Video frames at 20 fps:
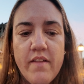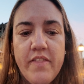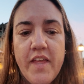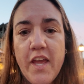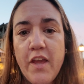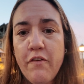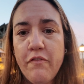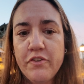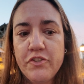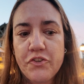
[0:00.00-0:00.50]

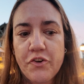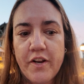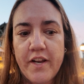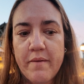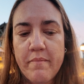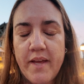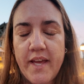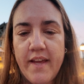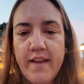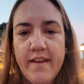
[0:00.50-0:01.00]
thank you for
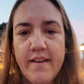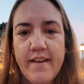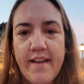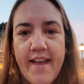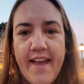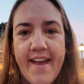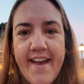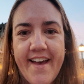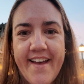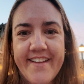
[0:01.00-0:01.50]
joining me,
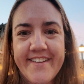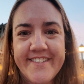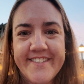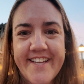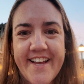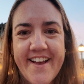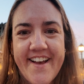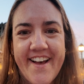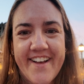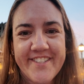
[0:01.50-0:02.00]
and
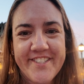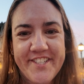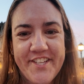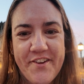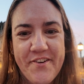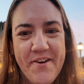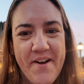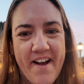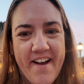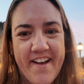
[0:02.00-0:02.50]
I'll see
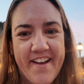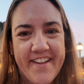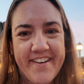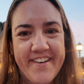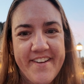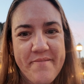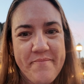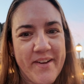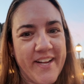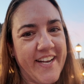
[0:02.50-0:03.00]
you
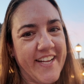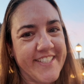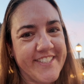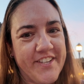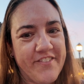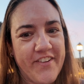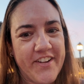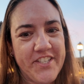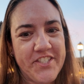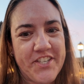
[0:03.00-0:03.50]
on my next
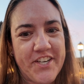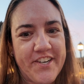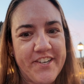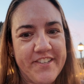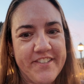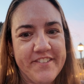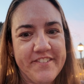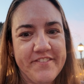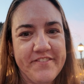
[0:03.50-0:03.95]
adventure.